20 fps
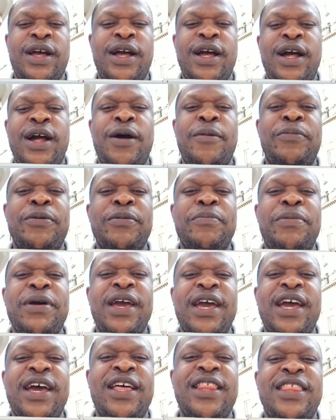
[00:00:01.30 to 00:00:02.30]
Happy
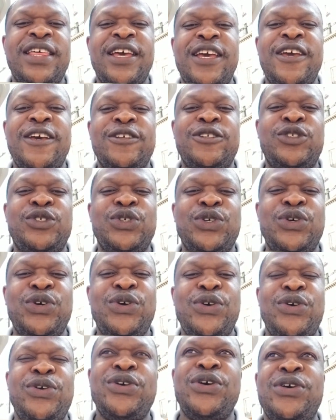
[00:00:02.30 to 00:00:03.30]
birthday to
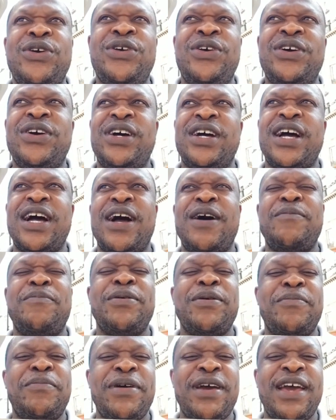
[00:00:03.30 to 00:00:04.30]
you.
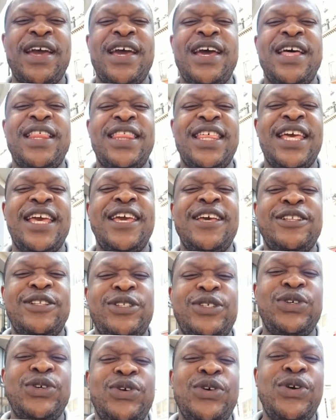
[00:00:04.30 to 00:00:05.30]
Happy birthday
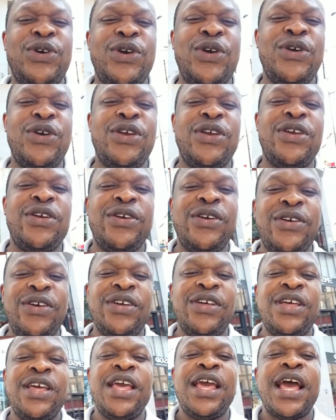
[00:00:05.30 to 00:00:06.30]
to you.
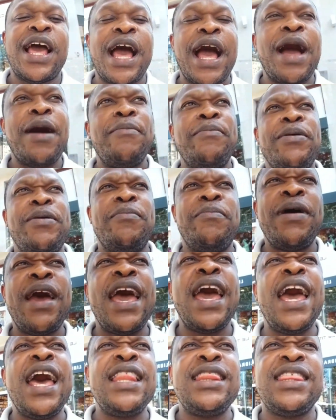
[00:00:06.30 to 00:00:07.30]
Happy
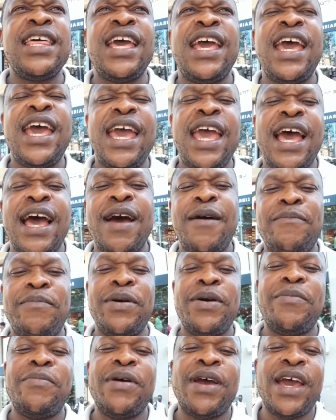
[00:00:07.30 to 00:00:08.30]
birthday,
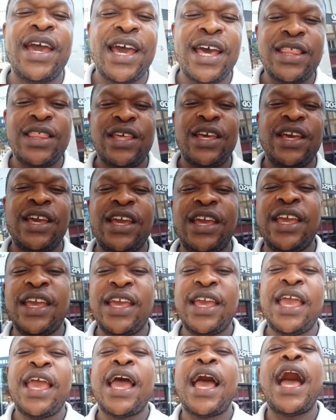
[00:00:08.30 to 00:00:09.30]
happy birthday.
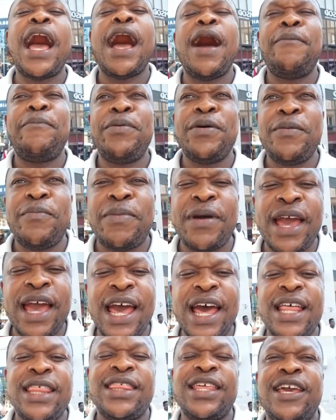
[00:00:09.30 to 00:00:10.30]
Happy
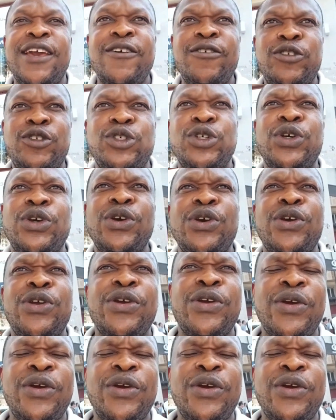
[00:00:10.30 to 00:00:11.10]
birthday to you.